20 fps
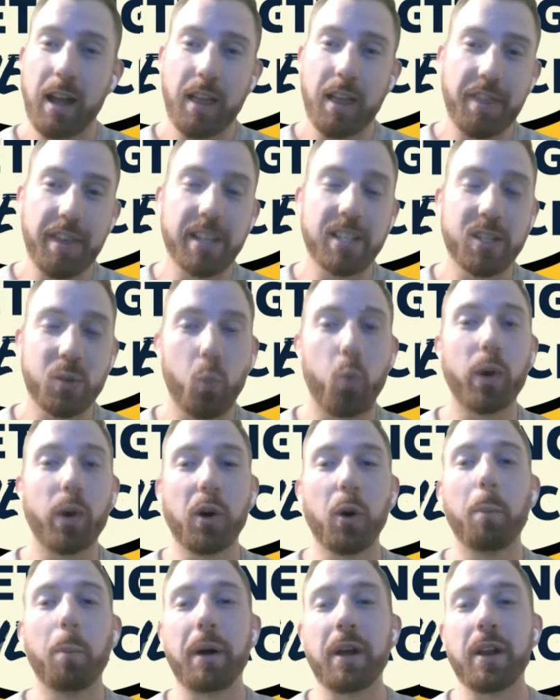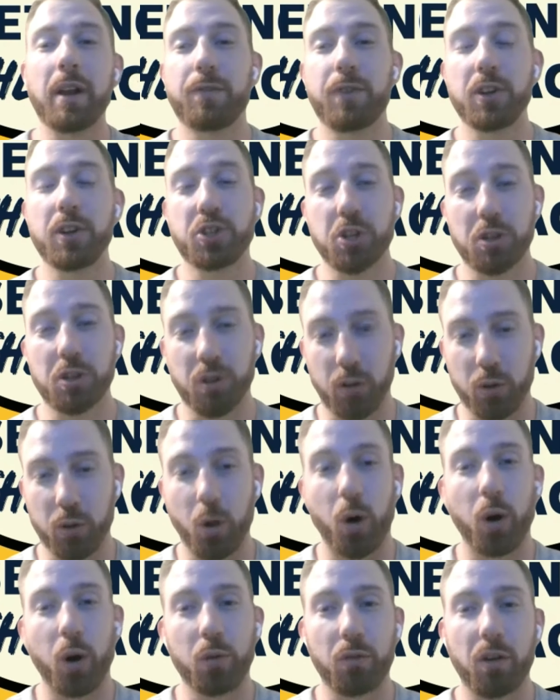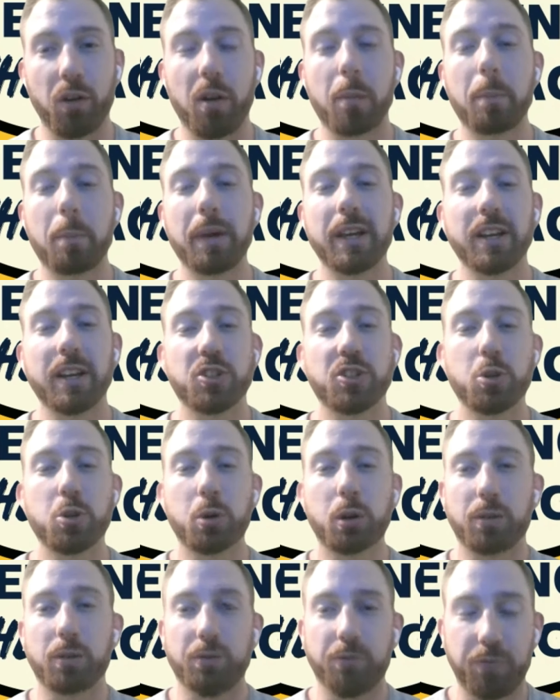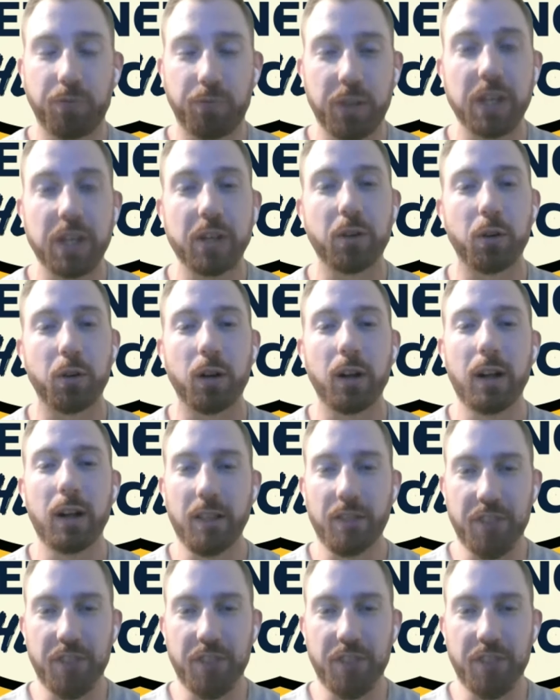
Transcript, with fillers: This will benefit you in the long run because you could feel